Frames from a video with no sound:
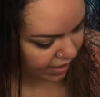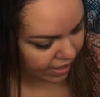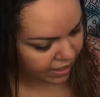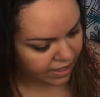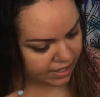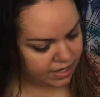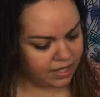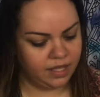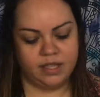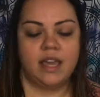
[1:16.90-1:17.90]

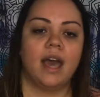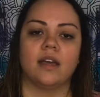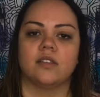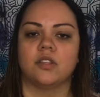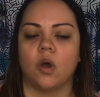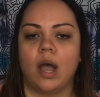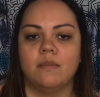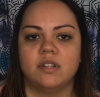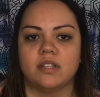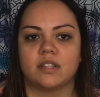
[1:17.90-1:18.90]
And yeah, so
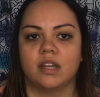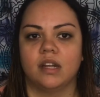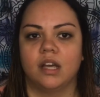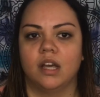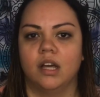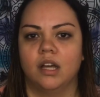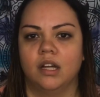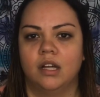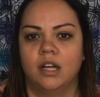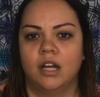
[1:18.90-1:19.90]
I'm just gonna
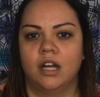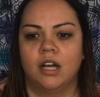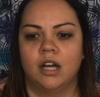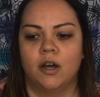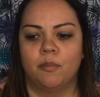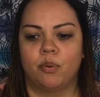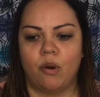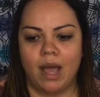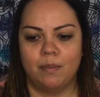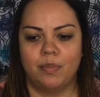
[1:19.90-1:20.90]

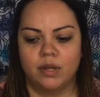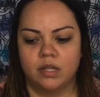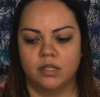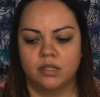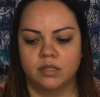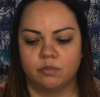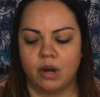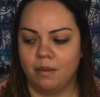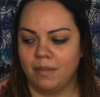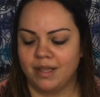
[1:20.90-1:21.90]
prep
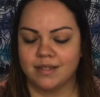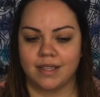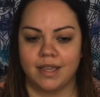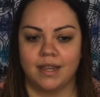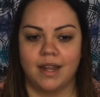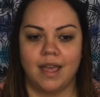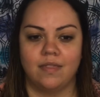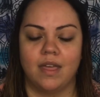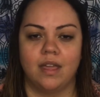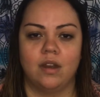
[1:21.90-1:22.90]
my skin,
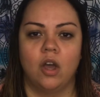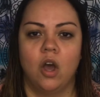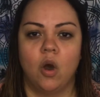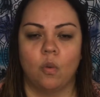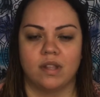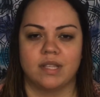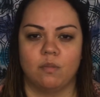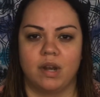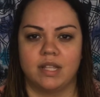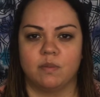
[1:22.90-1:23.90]
and then once
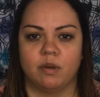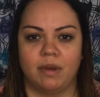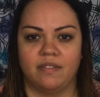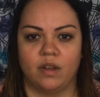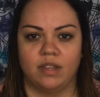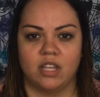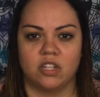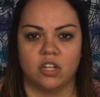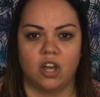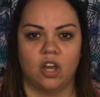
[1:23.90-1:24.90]
I'm ready to put my
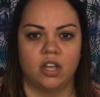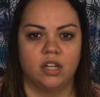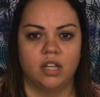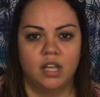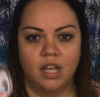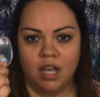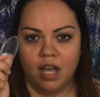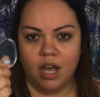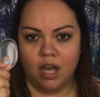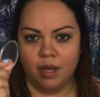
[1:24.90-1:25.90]
foundation on,
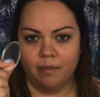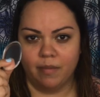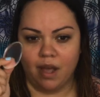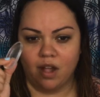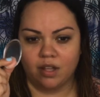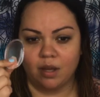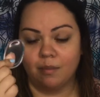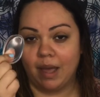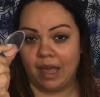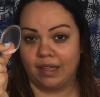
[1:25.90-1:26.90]
I'll
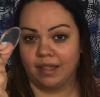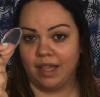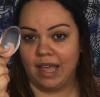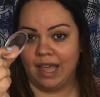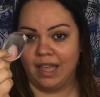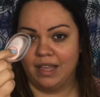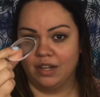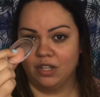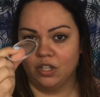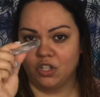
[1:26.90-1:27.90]
come back
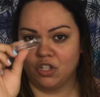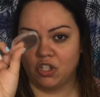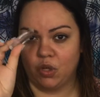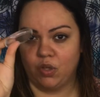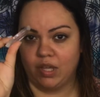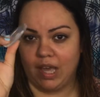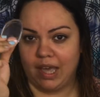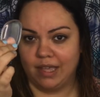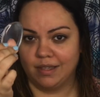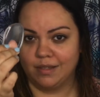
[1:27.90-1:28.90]
and show you
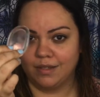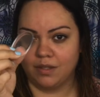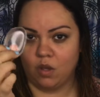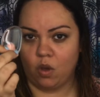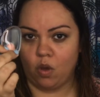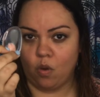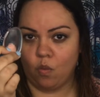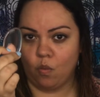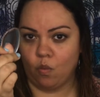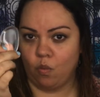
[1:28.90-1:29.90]
guys
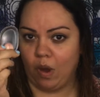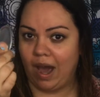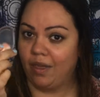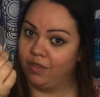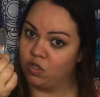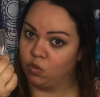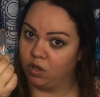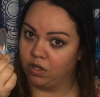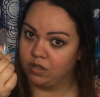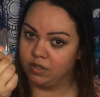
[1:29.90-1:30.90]
how this
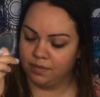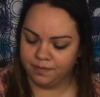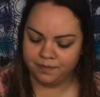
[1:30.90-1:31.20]
works.